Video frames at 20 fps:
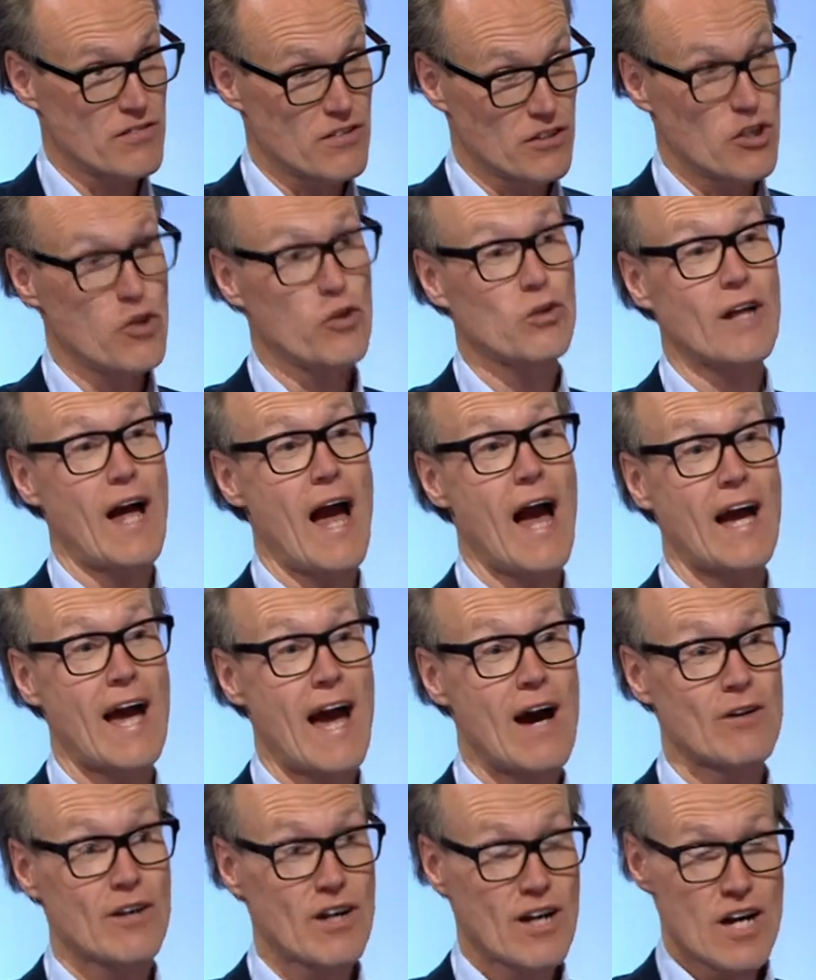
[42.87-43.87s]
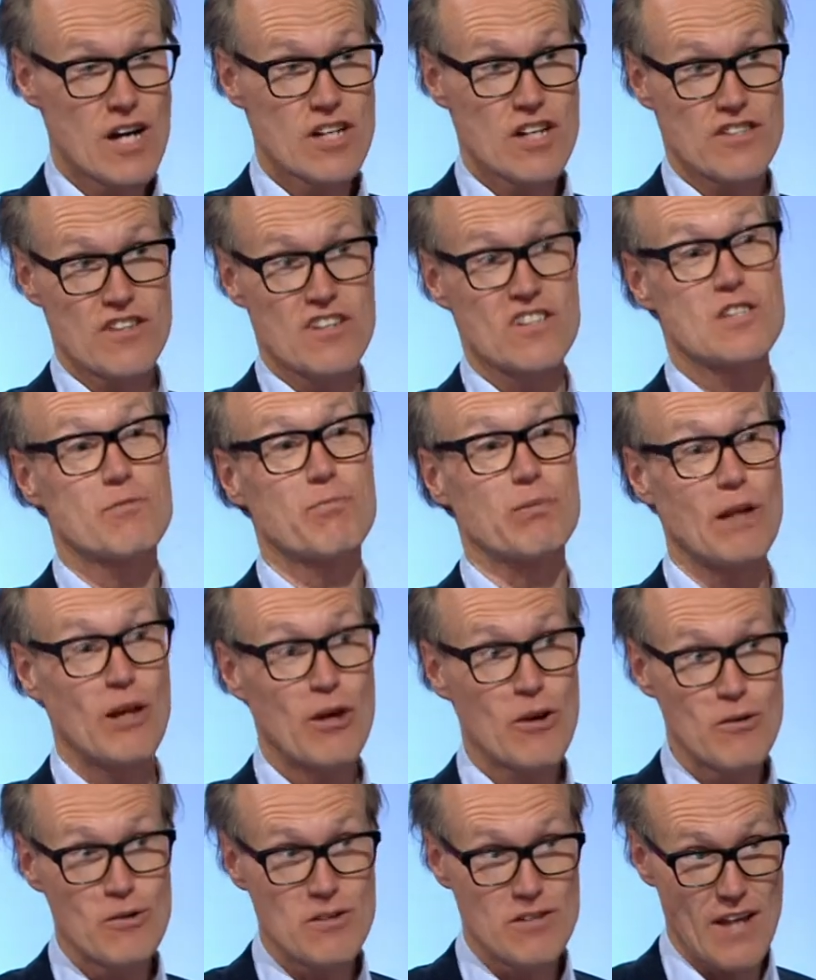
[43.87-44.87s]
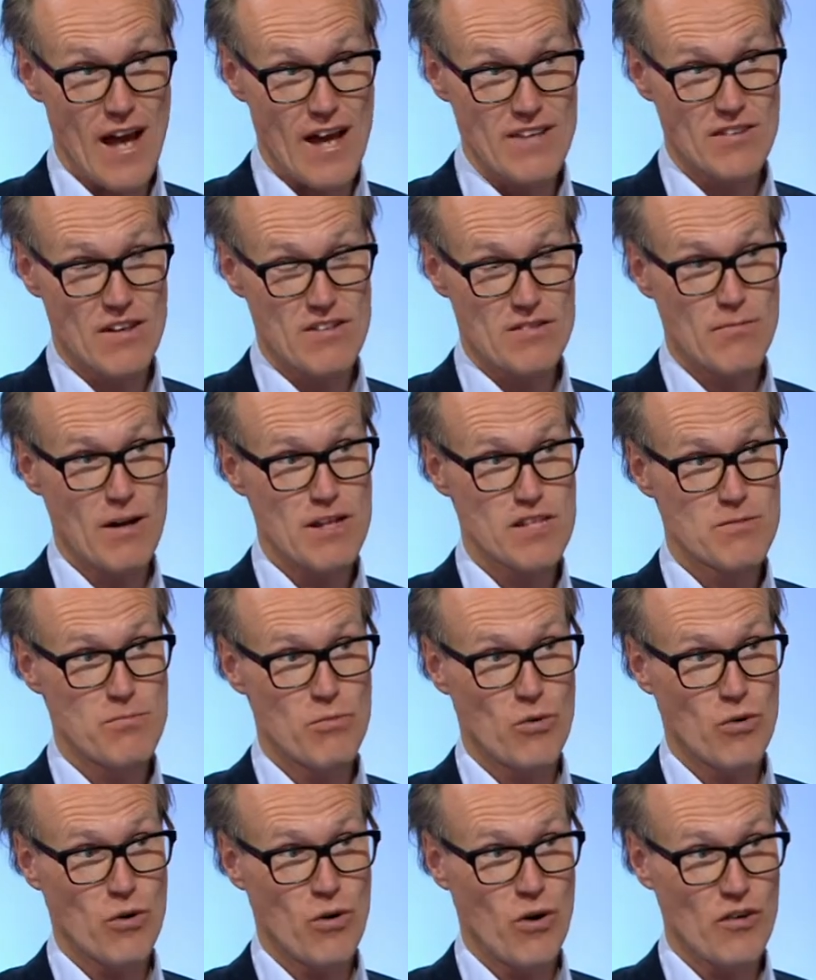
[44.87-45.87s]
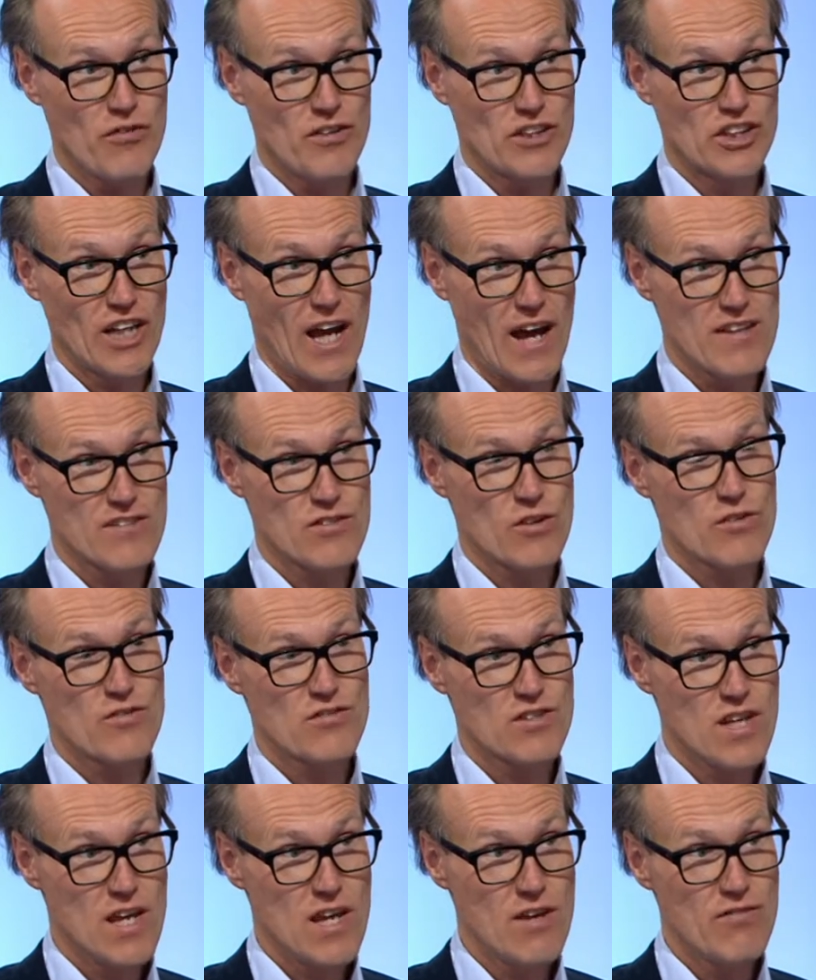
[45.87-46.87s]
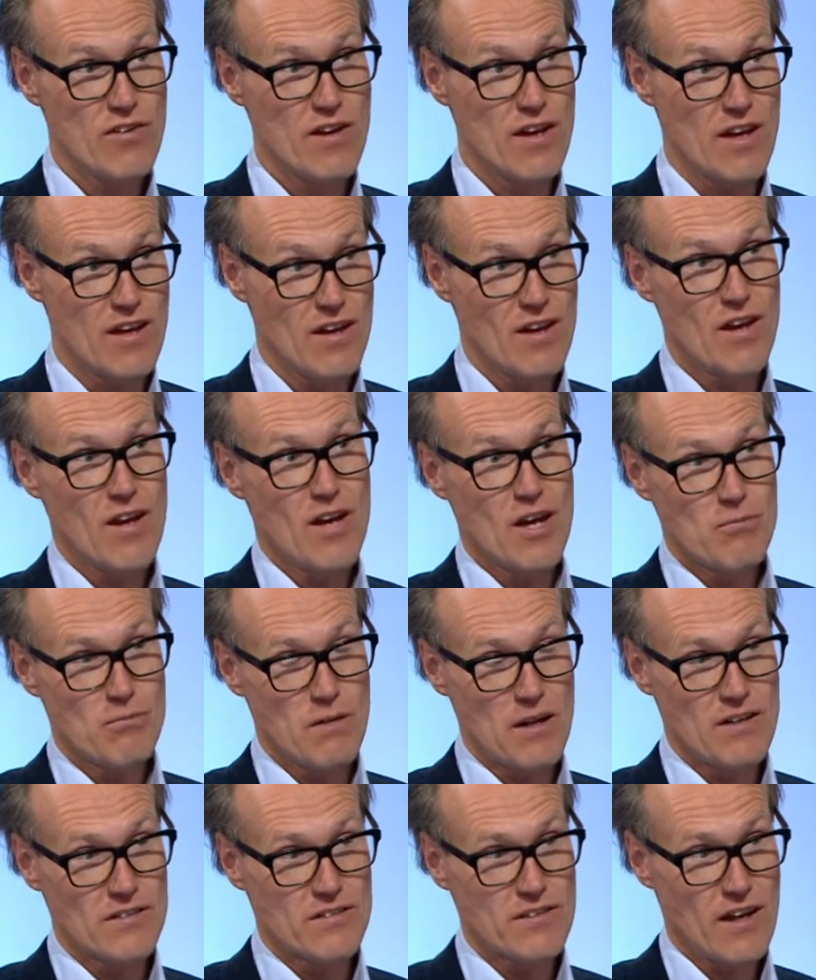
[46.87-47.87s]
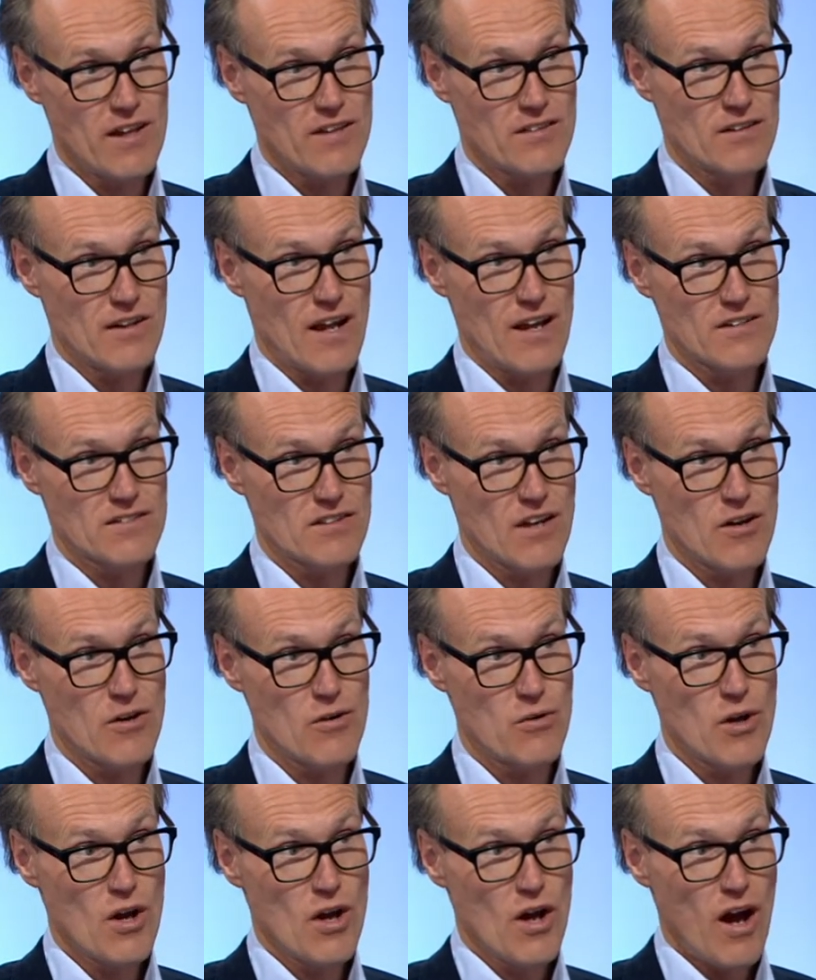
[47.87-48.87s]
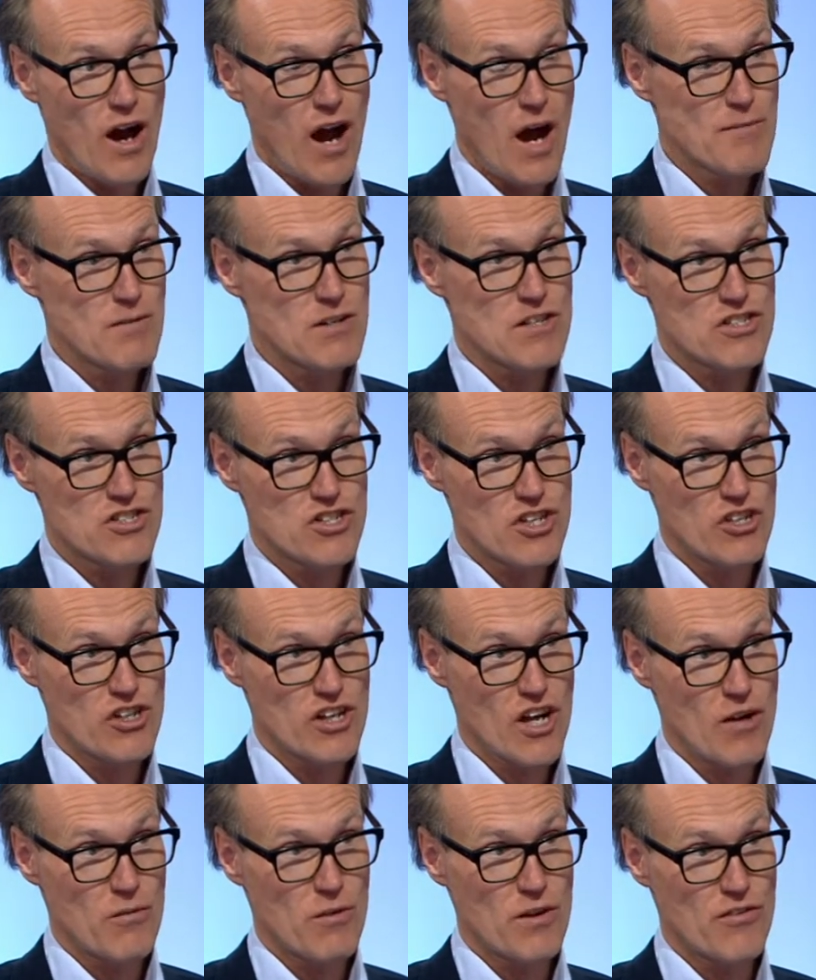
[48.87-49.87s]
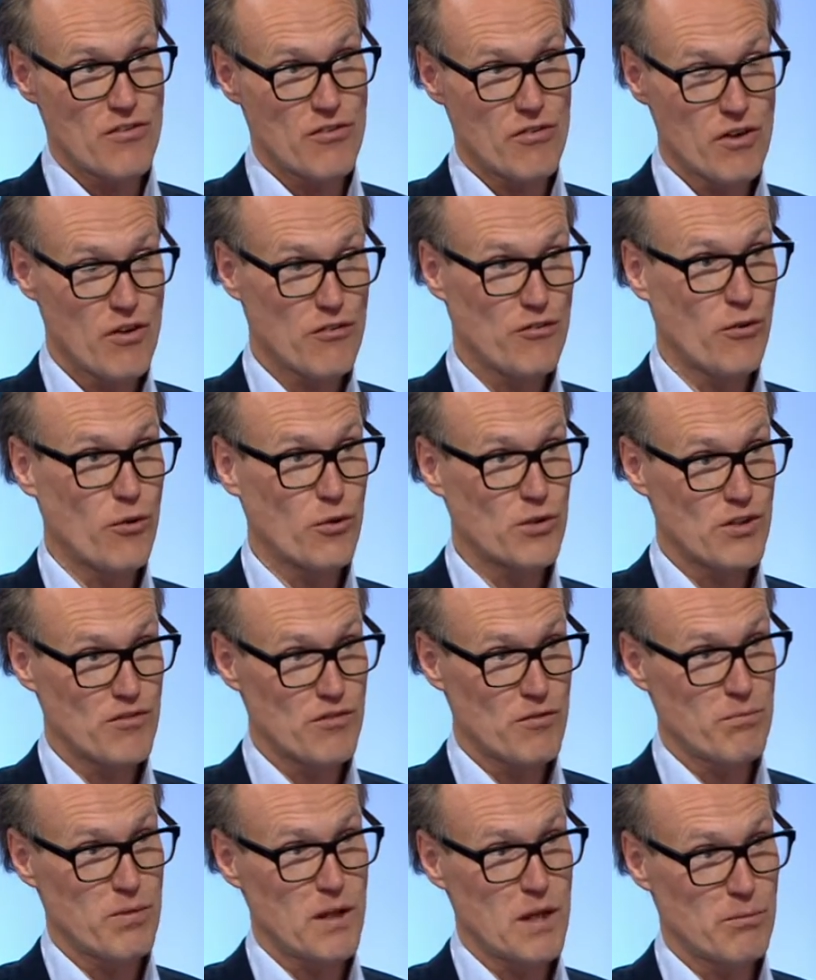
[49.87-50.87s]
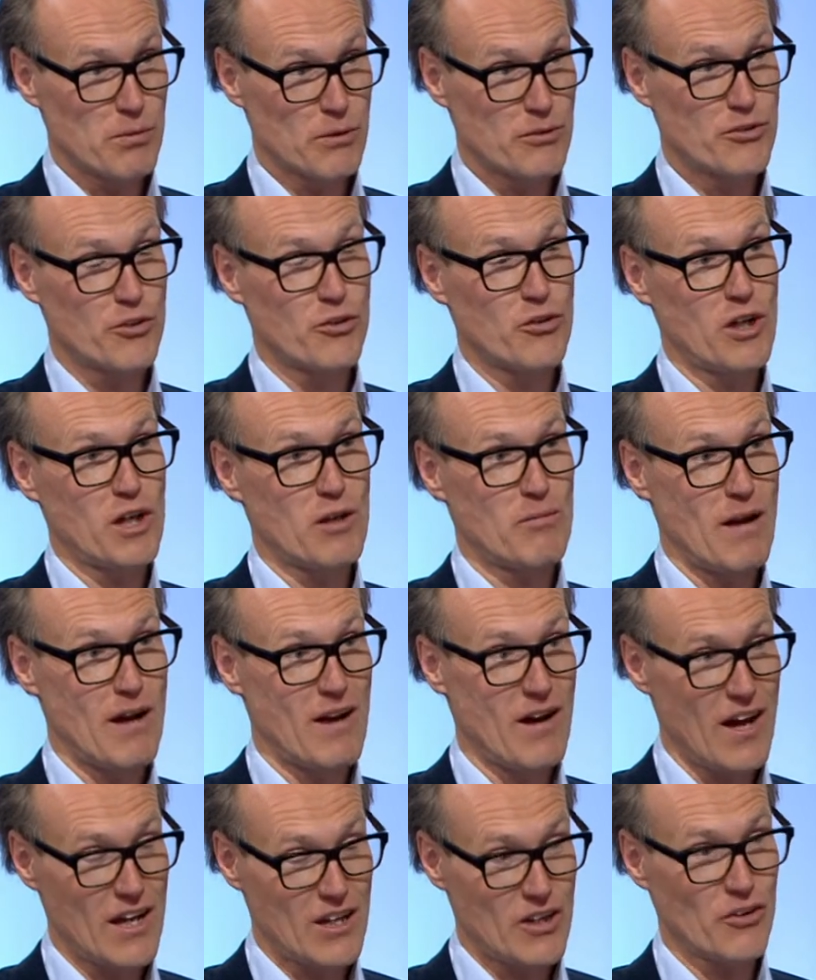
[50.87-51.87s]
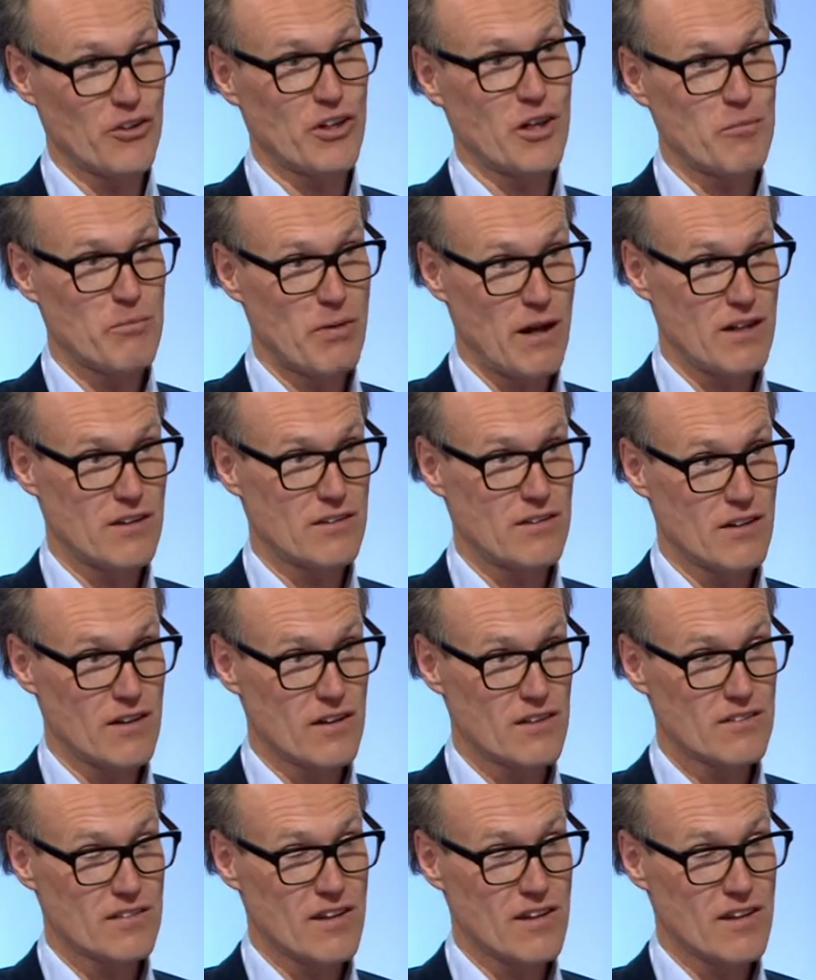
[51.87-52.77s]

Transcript: The Google Hangout just explodes that, so it's much more of a chat. It's sort of TV meets the internet. So I'm in a studio with three or four different people talking about iconic paintings,